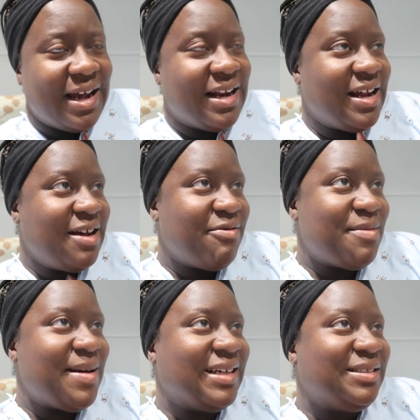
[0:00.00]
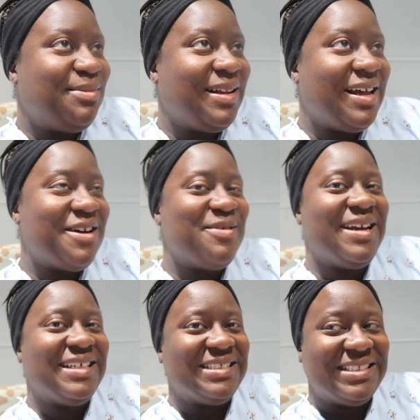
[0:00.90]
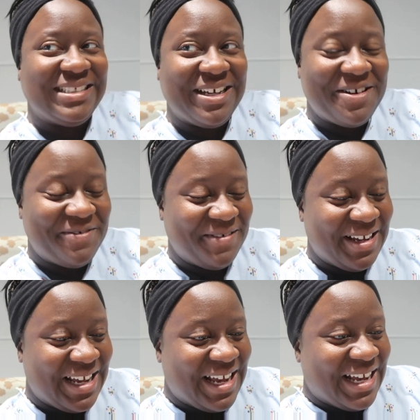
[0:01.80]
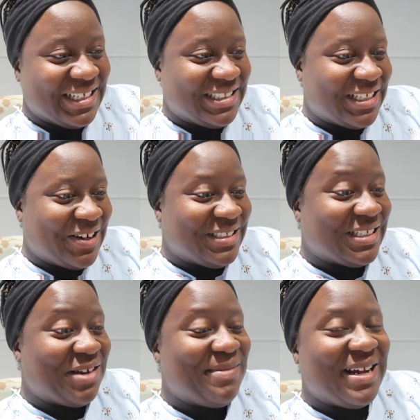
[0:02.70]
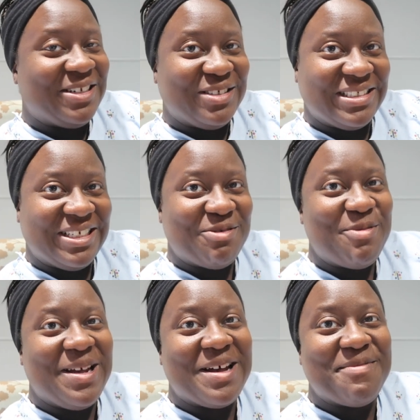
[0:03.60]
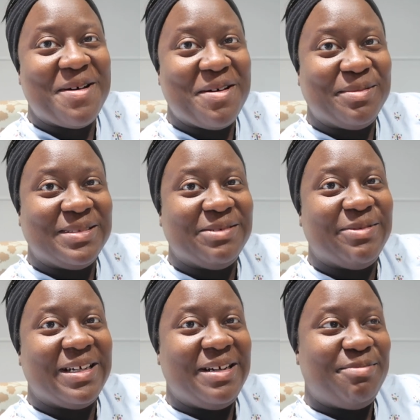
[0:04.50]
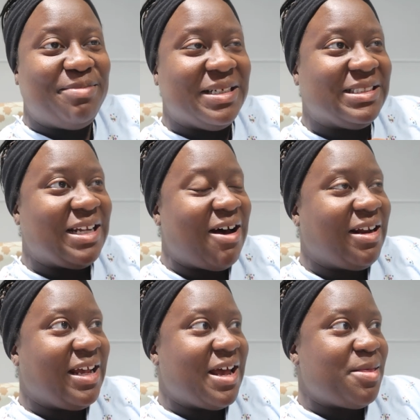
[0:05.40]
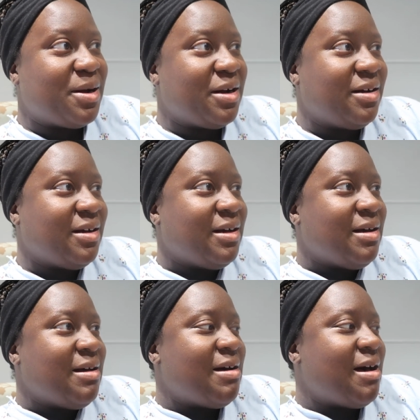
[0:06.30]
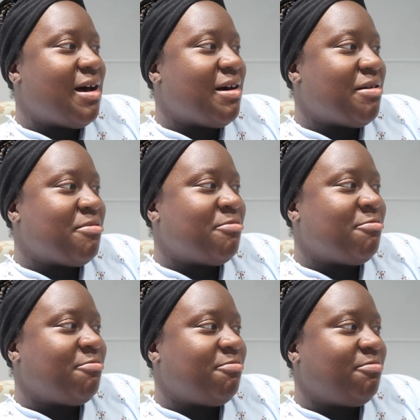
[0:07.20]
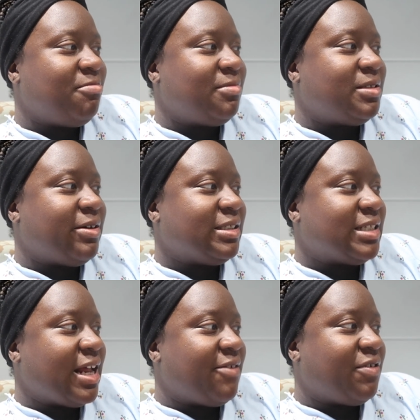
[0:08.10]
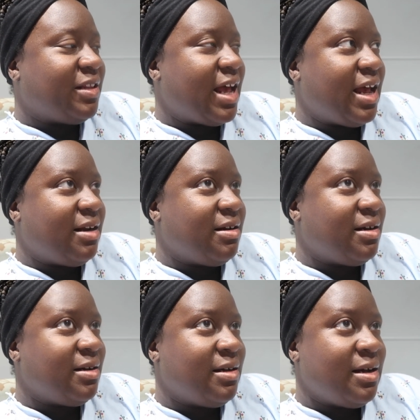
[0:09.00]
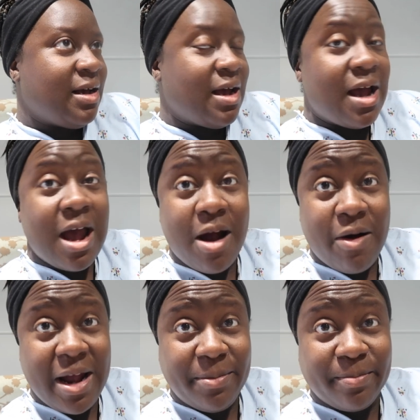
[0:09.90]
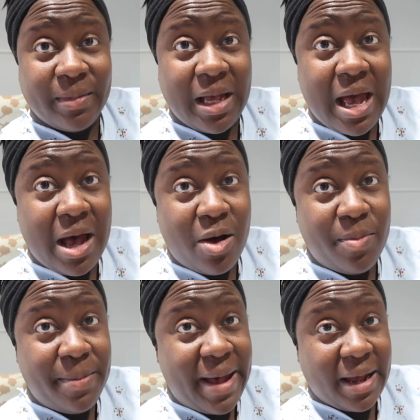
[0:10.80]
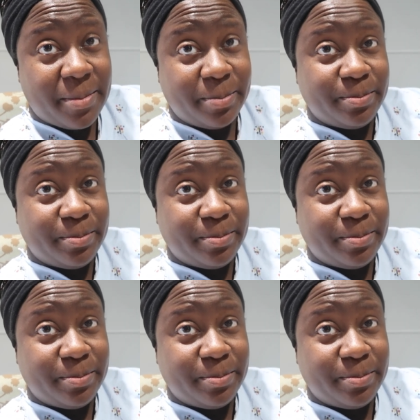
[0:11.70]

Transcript: and then he went back to playing with his stuff. So it's gonna be interesting when we come home, so where he puts it all together. So excited for that. All right, I'll be back.